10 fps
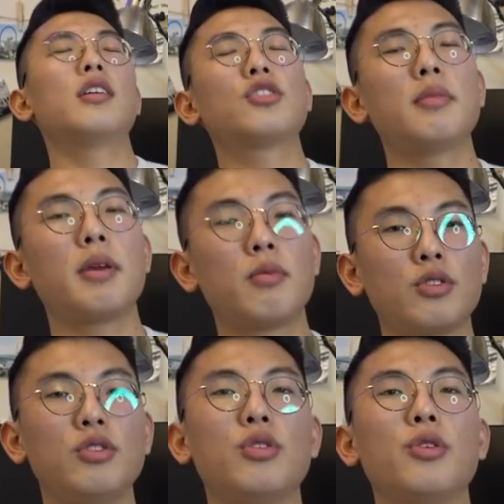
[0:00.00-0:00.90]
I'll try to make more
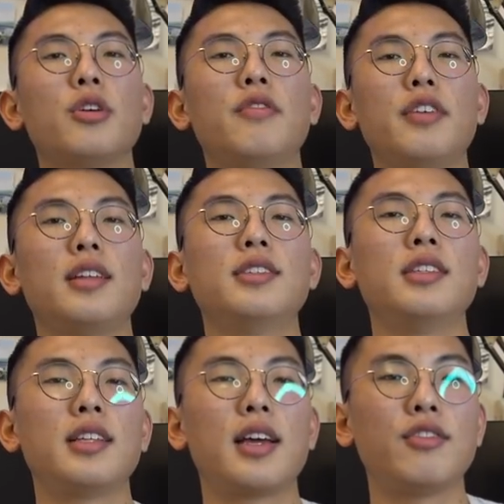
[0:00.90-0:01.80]
tutorial vids
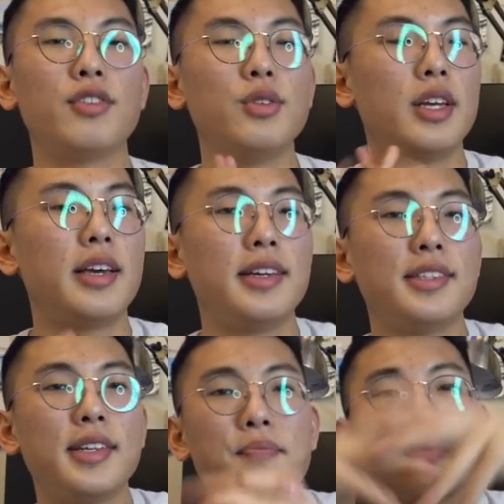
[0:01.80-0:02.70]
in the next few
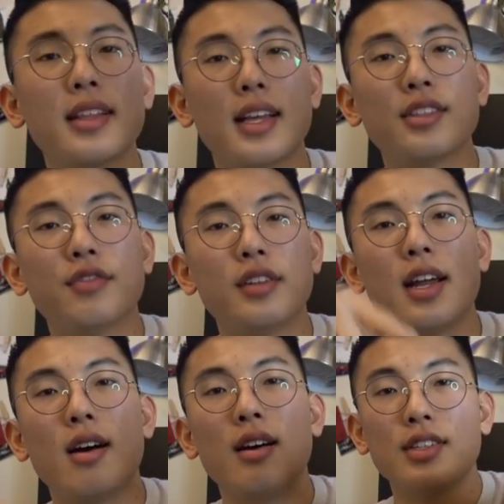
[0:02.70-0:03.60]
days. That's it for
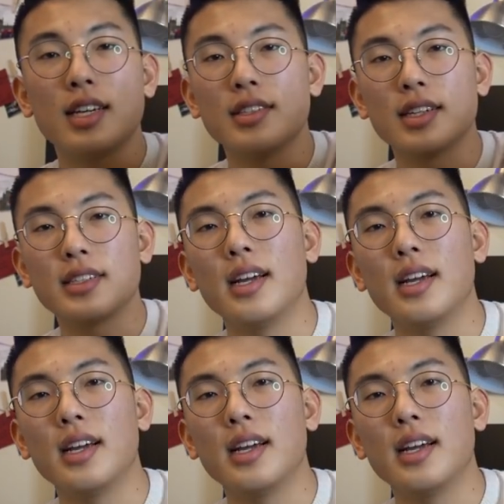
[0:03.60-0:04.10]
now. I'll see you guys next